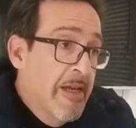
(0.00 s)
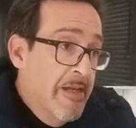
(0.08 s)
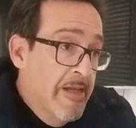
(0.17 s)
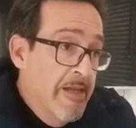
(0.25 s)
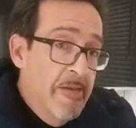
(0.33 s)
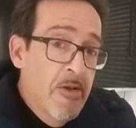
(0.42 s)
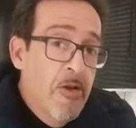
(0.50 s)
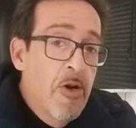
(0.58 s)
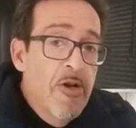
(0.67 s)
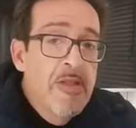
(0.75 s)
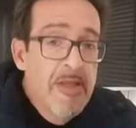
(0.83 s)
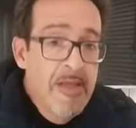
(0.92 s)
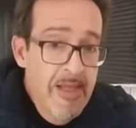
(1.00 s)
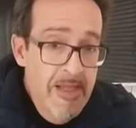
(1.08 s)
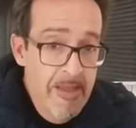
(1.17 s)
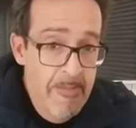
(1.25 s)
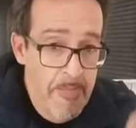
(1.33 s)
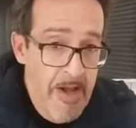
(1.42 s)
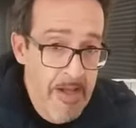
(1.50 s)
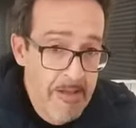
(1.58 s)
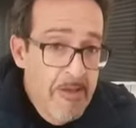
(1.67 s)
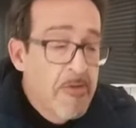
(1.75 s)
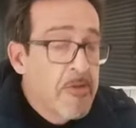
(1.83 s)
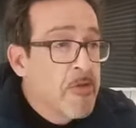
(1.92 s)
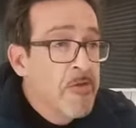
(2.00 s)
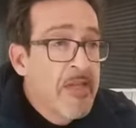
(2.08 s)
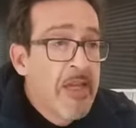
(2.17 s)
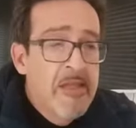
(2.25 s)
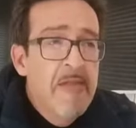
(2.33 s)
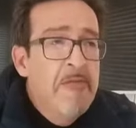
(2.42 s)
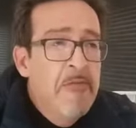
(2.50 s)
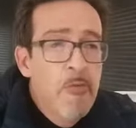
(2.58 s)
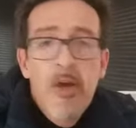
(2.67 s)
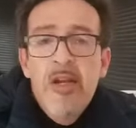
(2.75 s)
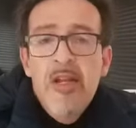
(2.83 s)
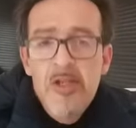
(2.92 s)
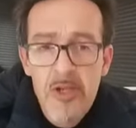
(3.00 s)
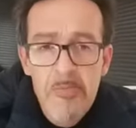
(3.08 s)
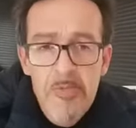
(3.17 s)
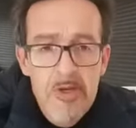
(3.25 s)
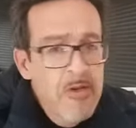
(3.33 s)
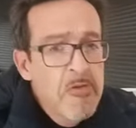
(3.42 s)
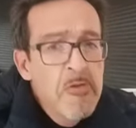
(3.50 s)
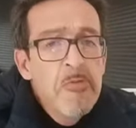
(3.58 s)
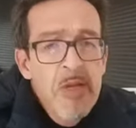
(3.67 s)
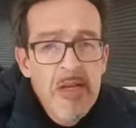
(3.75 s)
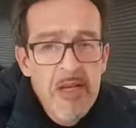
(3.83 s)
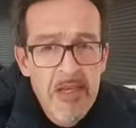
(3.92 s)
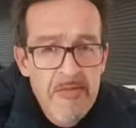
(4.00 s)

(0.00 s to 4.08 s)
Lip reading: the god in the pantheon, so that if you were Egyptian, you believed